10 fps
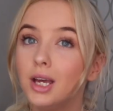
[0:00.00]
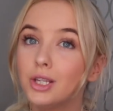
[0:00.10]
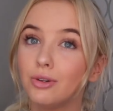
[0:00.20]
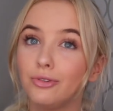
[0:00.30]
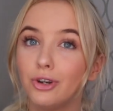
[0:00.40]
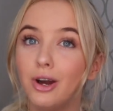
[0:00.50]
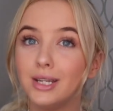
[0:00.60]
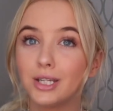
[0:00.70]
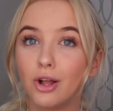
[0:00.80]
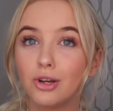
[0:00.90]
So if you're not
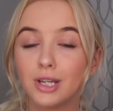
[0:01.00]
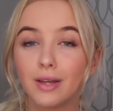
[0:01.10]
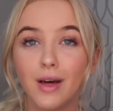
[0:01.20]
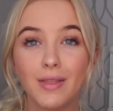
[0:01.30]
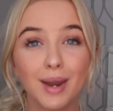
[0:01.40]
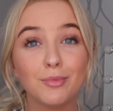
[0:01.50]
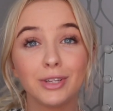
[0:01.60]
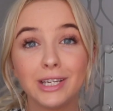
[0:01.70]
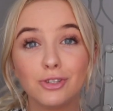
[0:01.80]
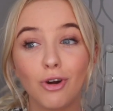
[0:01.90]
into colours like that, then
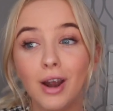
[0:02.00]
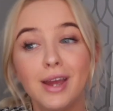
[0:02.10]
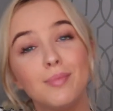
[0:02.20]
really sorry,